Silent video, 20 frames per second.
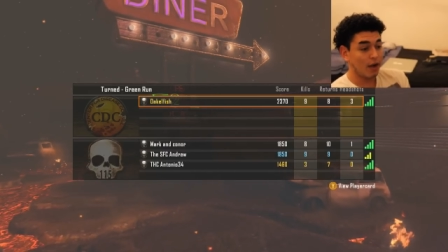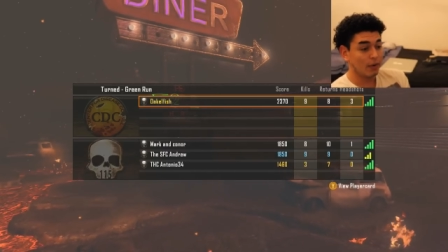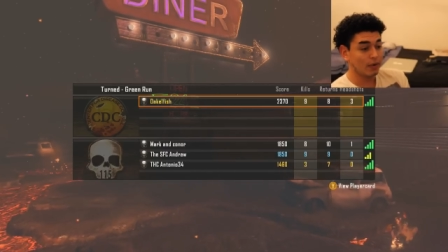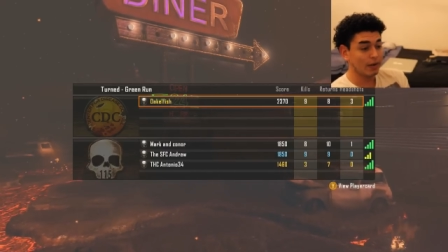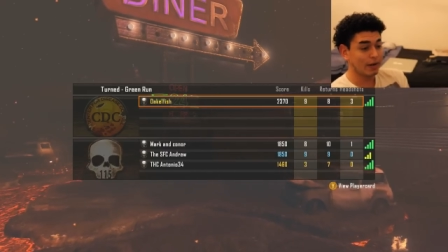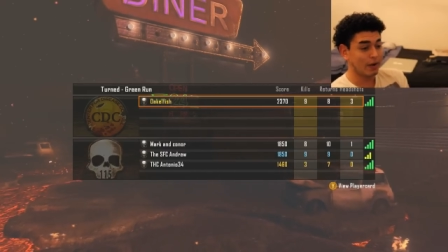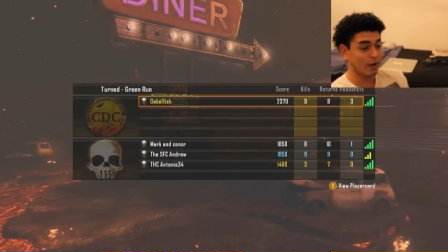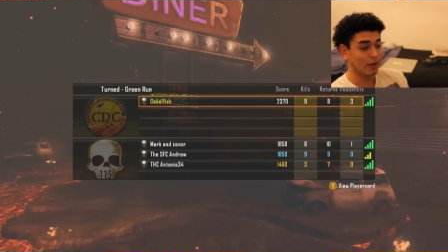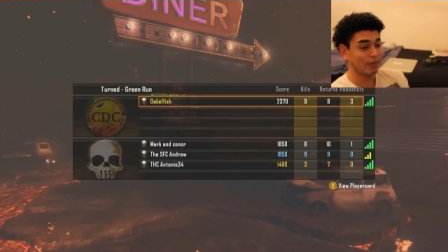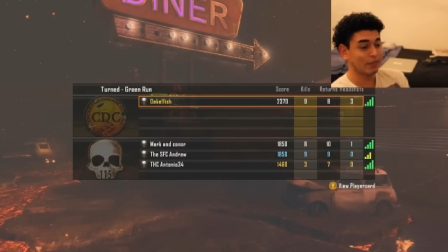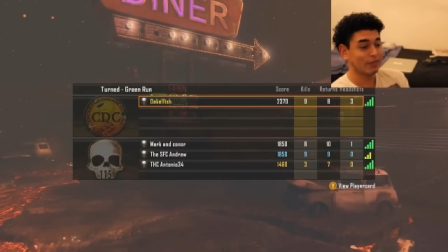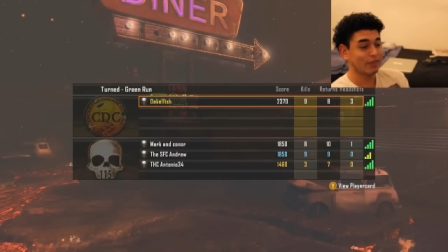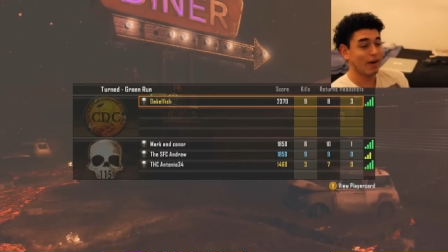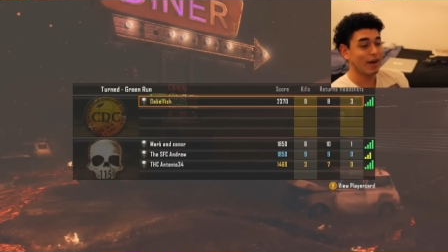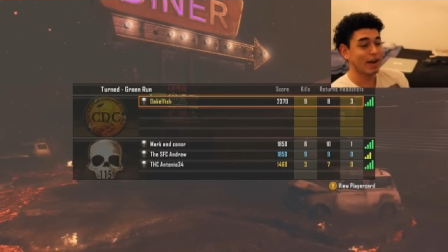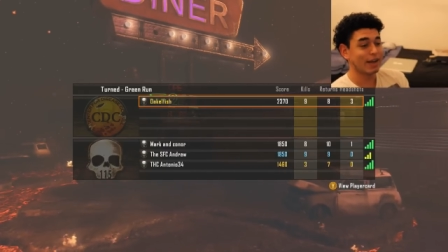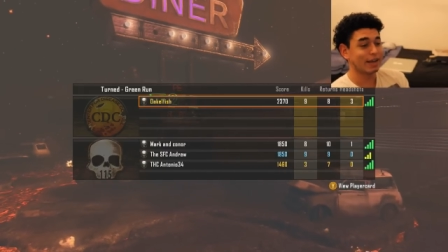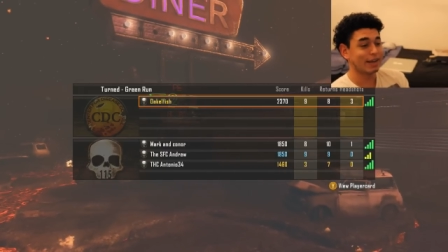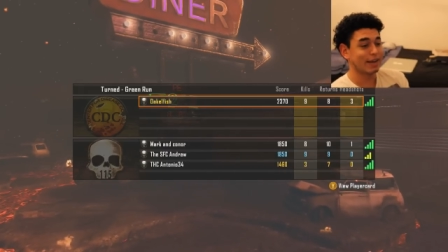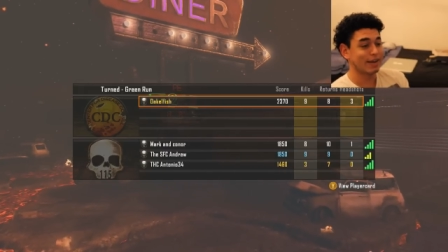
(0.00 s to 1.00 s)
I only got
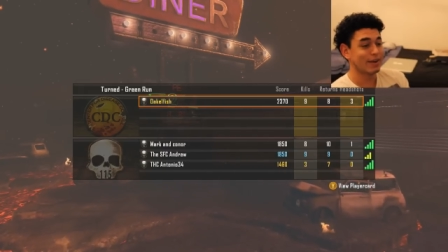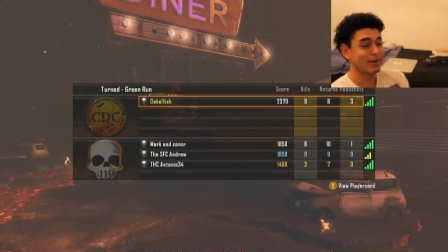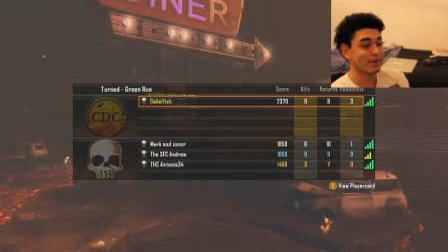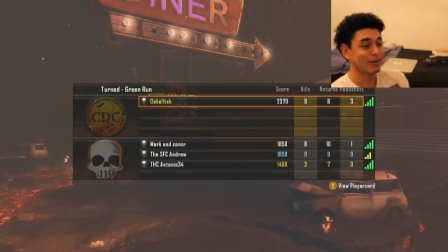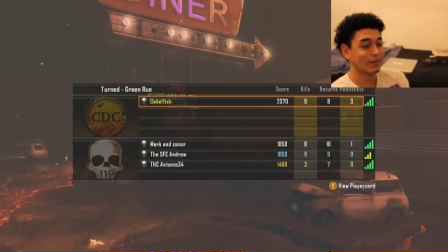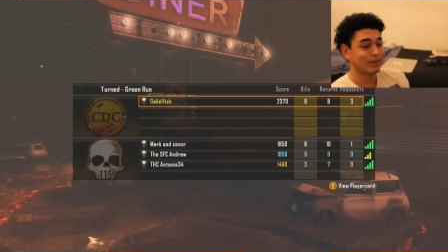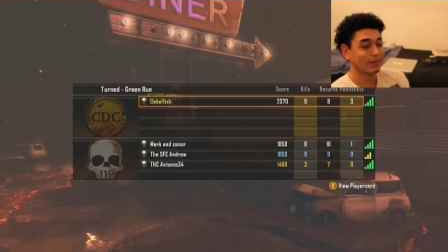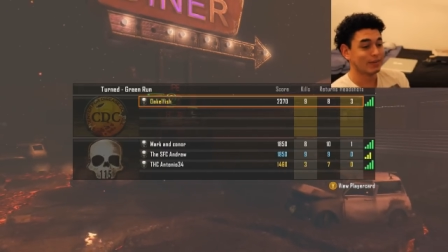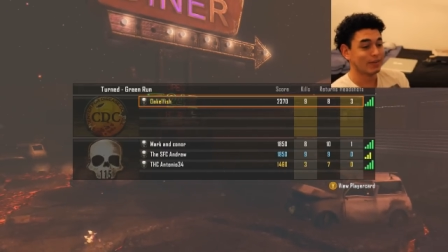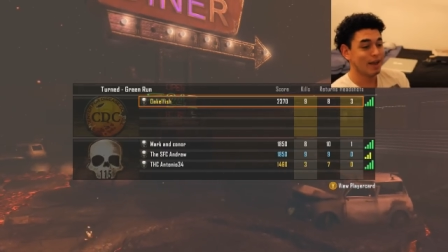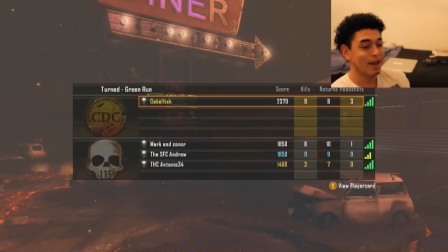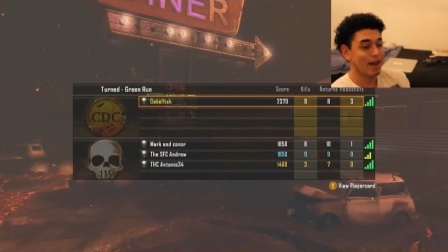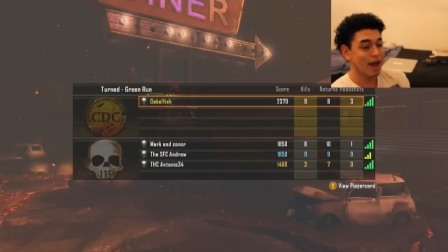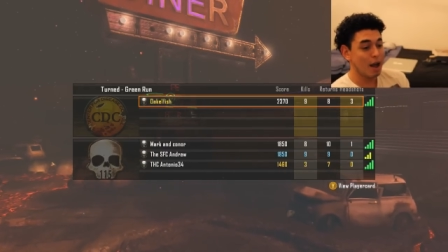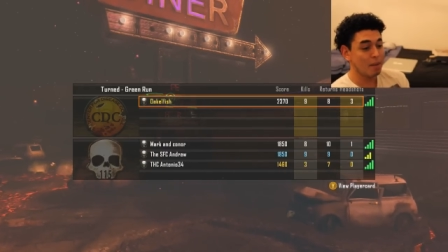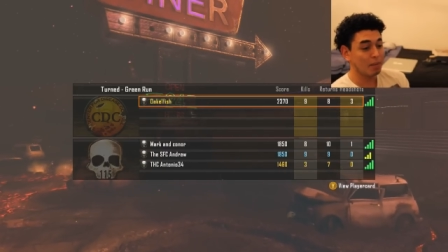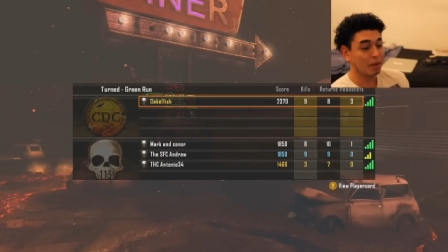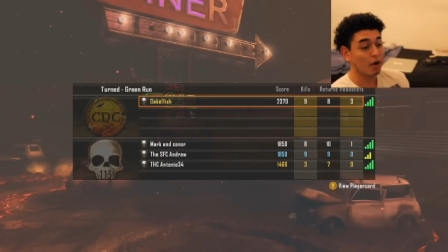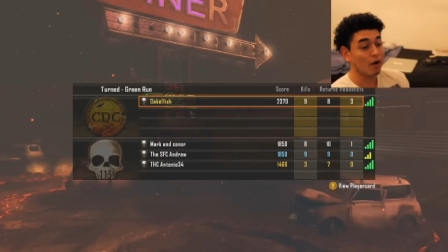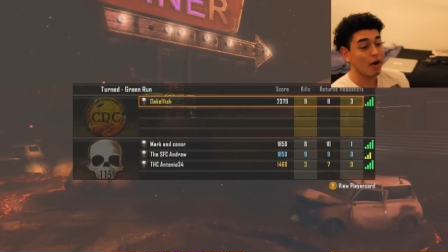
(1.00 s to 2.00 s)
9 kills,
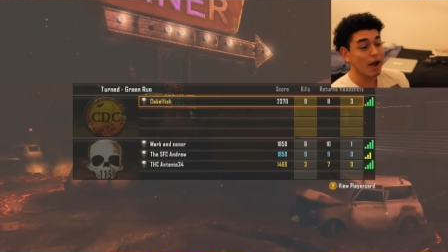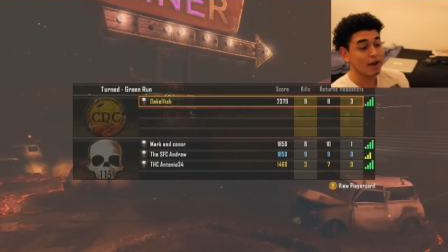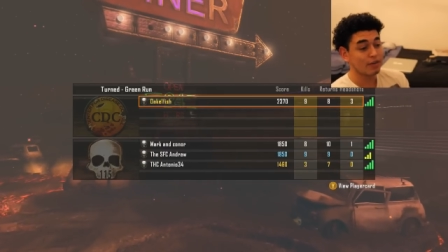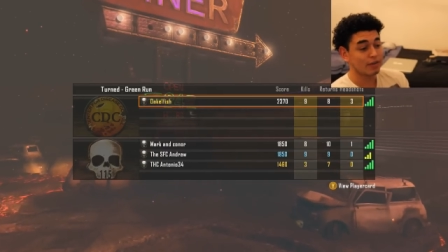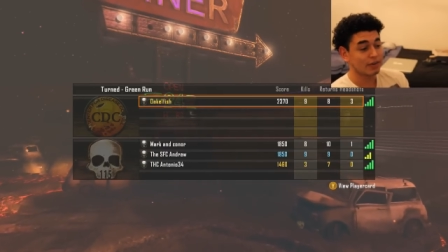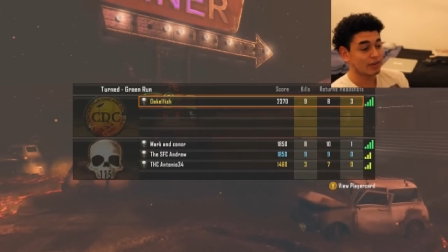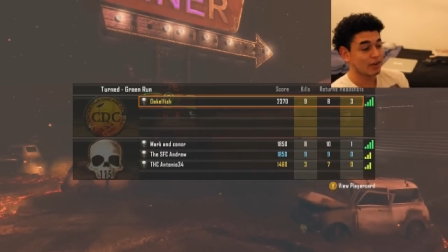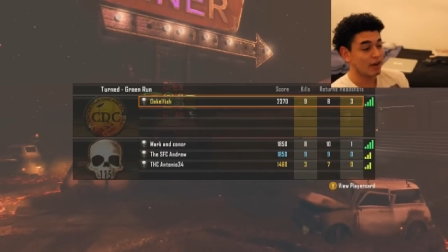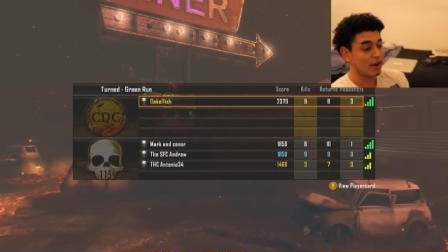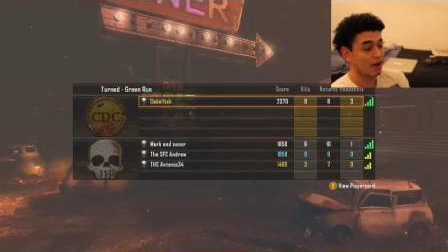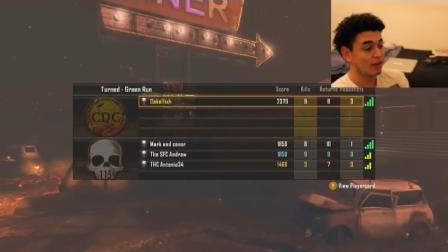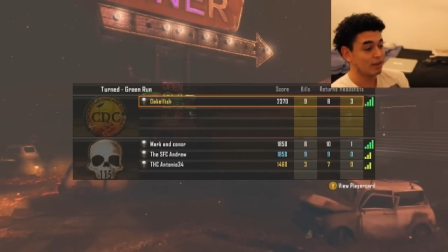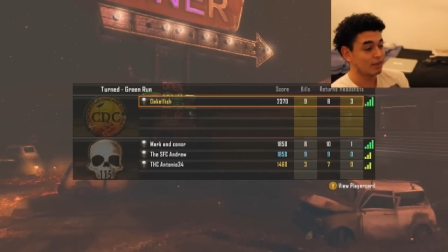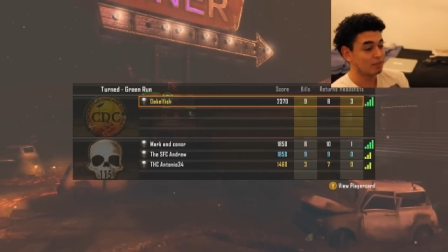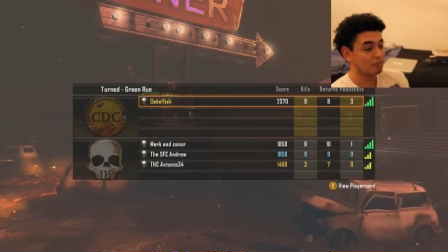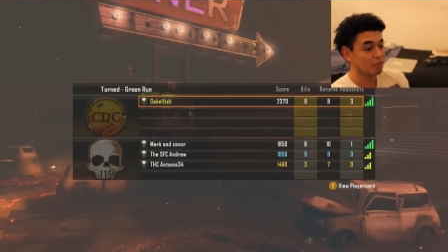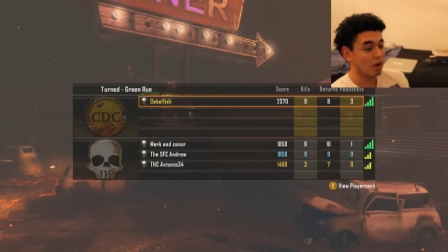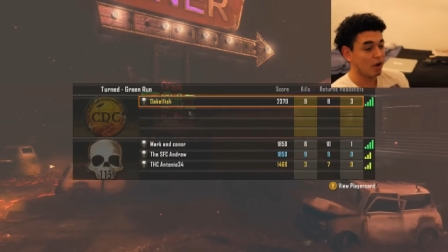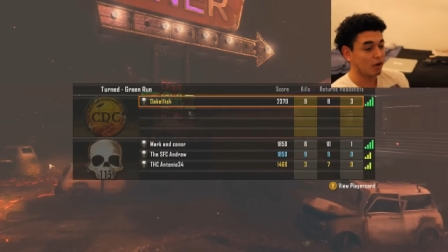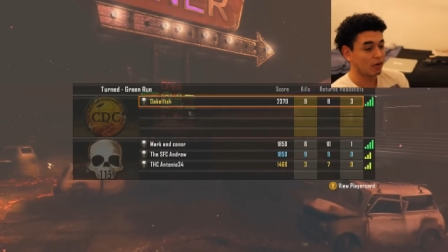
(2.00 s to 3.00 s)
uh, but I got 8
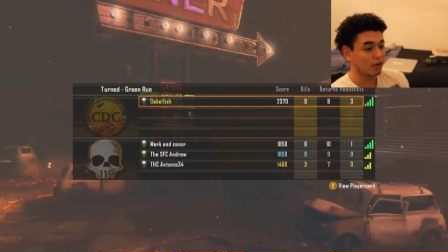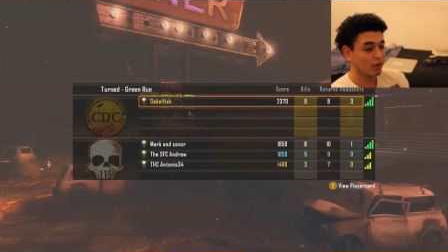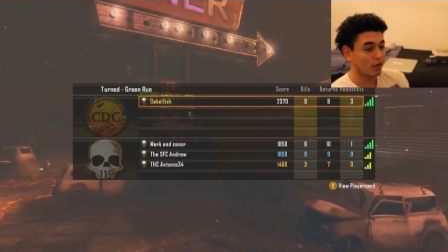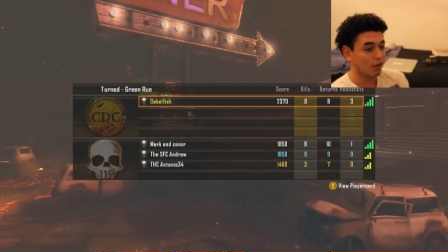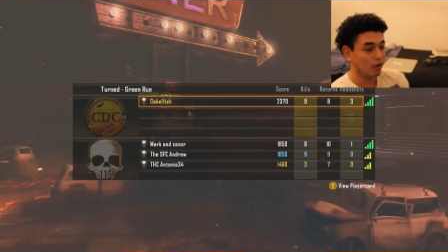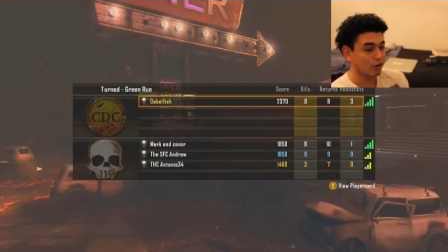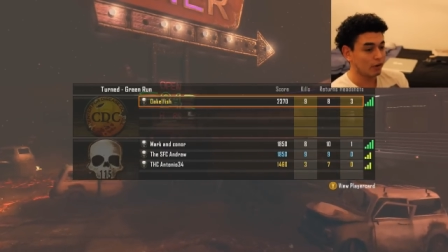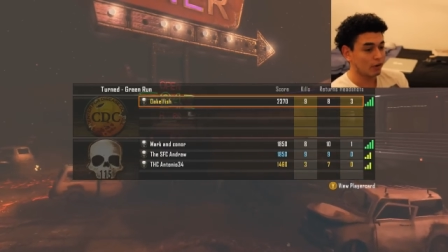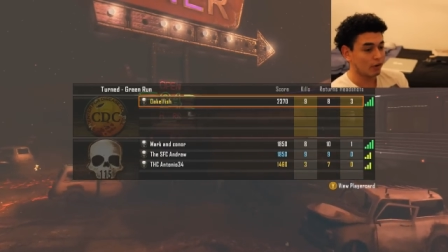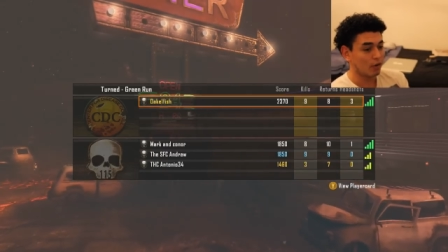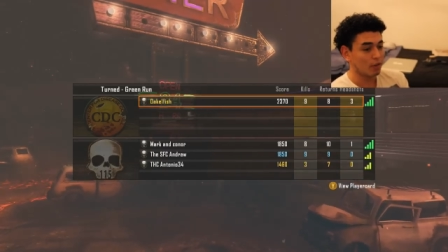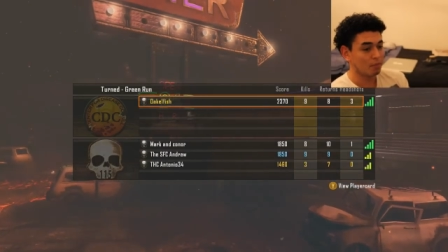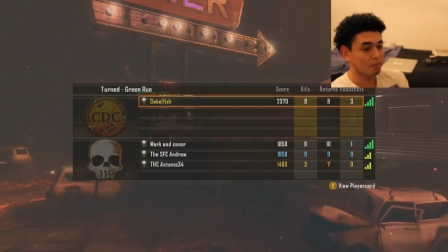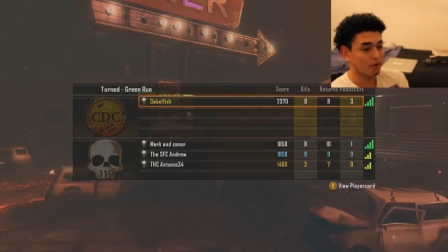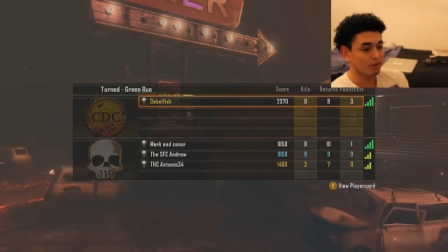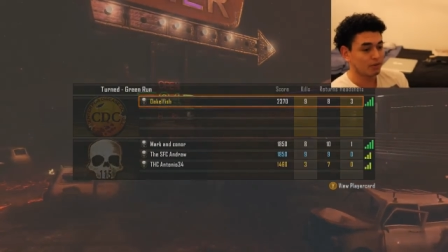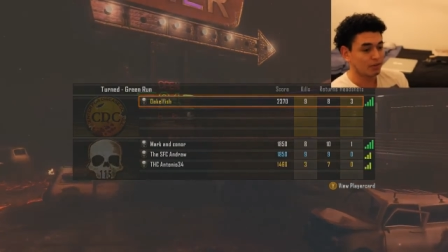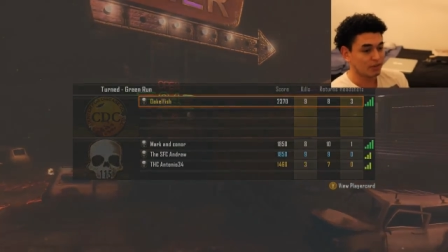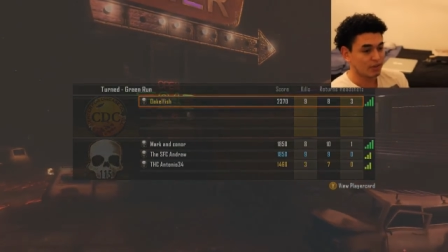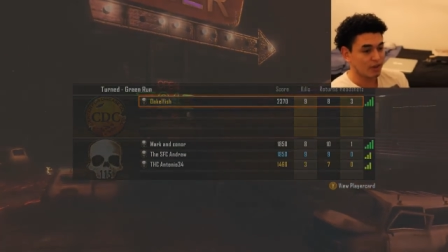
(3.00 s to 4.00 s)
returns. Mark and Connor got the
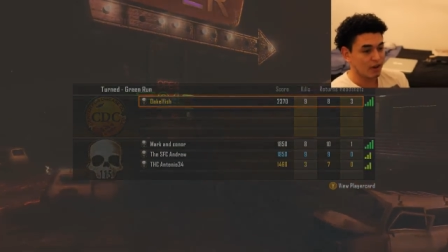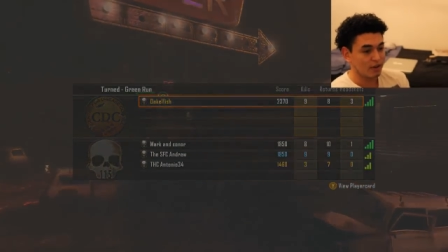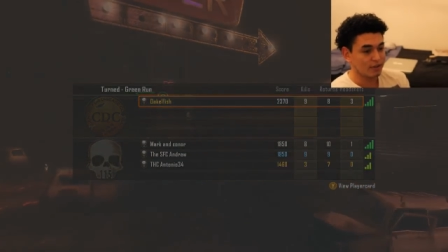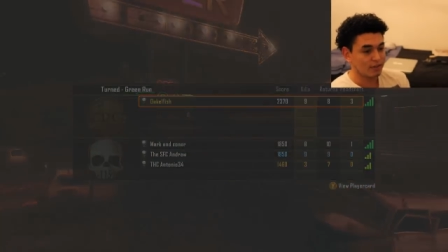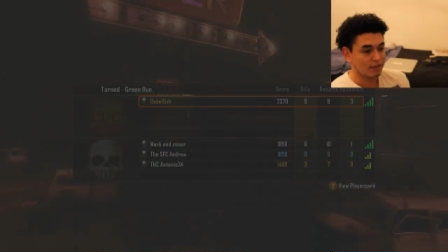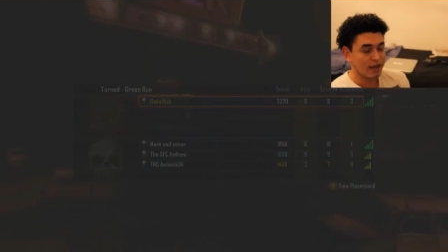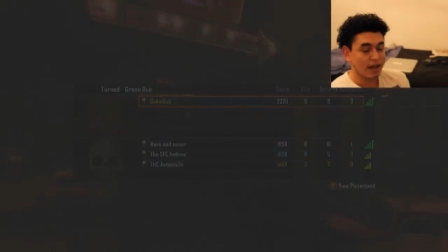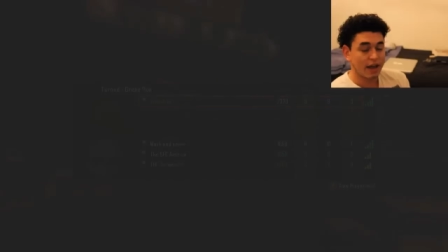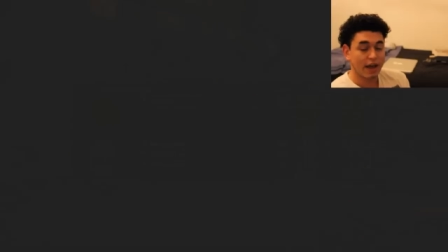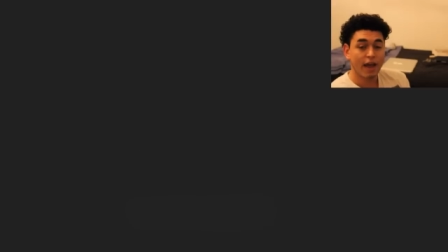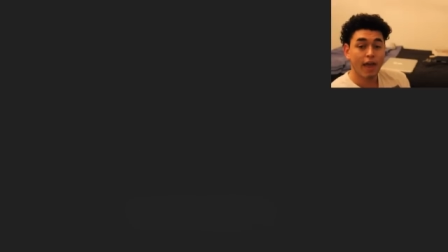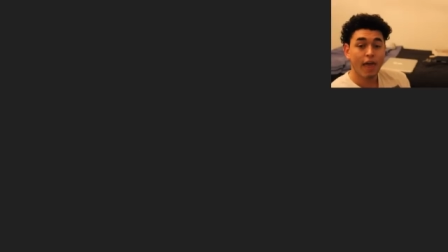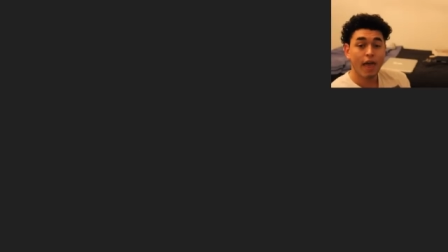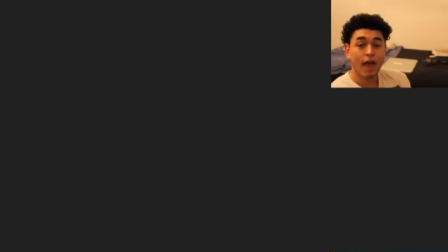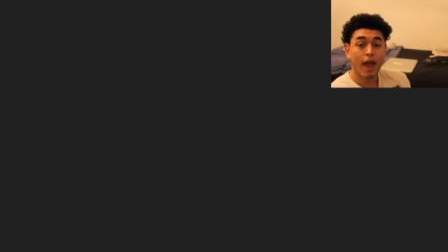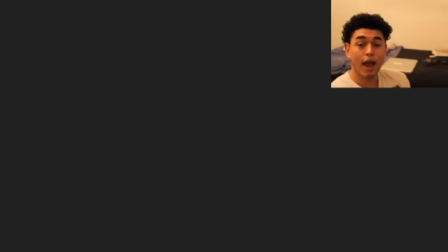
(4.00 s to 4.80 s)
most returns there.